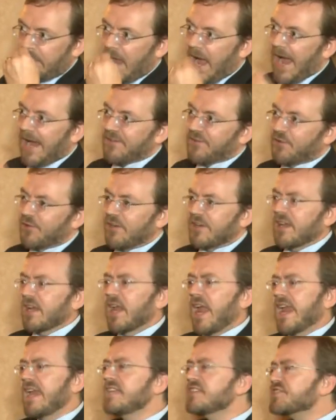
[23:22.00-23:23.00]
I took
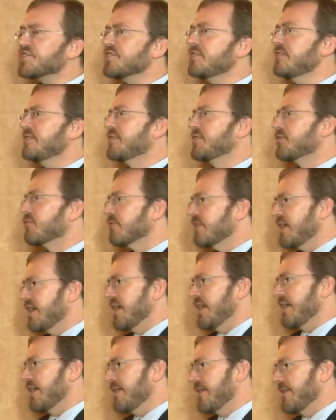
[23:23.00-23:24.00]
ancient
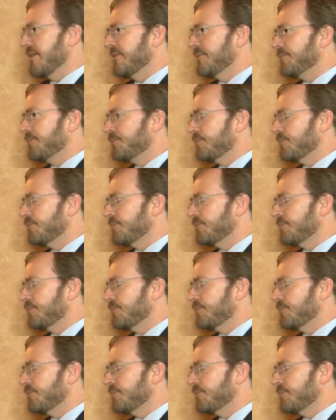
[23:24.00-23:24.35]
Greek.